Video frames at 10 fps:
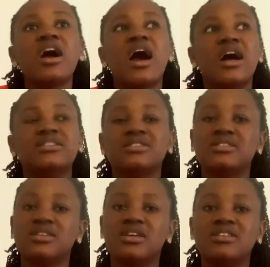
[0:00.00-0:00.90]
And
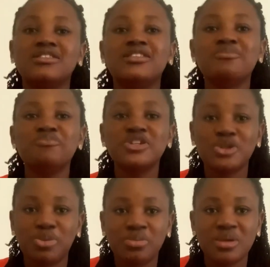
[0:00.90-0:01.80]
the major
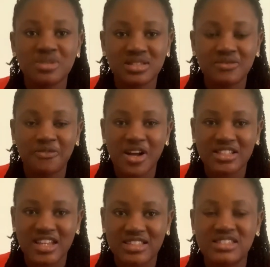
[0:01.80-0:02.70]
problem is the fact
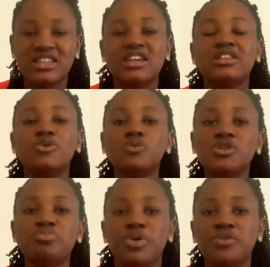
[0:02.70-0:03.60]
that they only
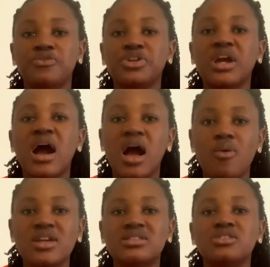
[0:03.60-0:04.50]
pay you for the
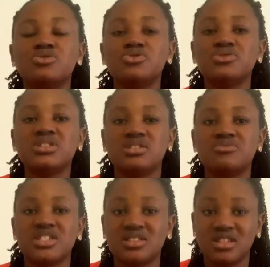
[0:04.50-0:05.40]
hours you use in the
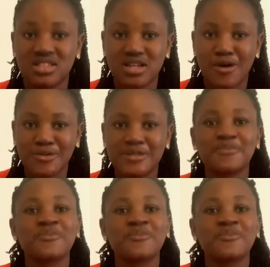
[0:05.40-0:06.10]
resident's house.